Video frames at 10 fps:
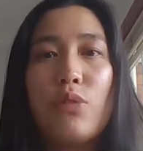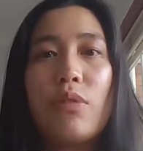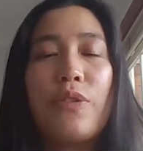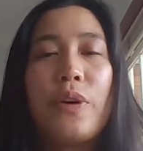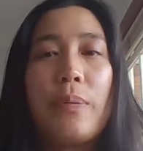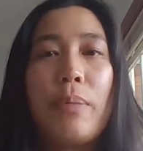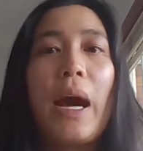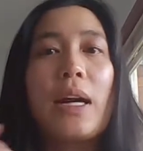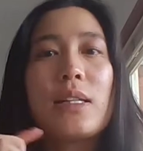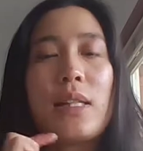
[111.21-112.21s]
refer
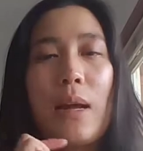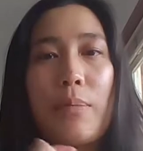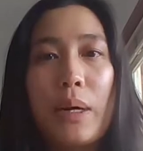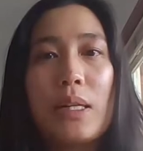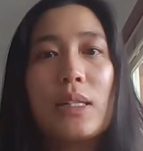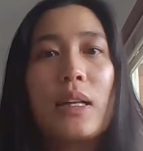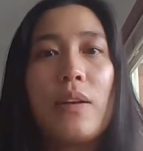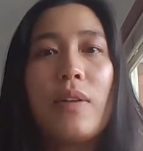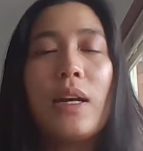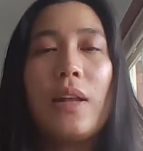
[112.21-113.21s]
back to that punchline, right?